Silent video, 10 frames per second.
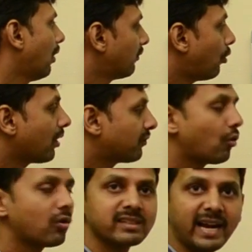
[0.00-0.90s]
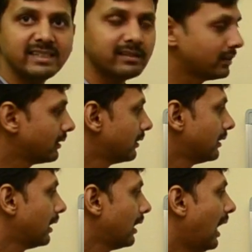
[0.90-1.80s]
all 4 sides
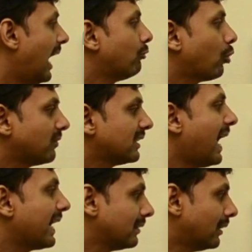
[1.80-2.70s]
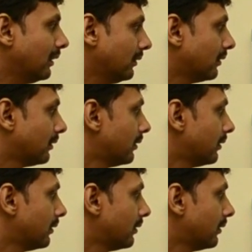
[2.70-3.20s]
and one of the diagonal.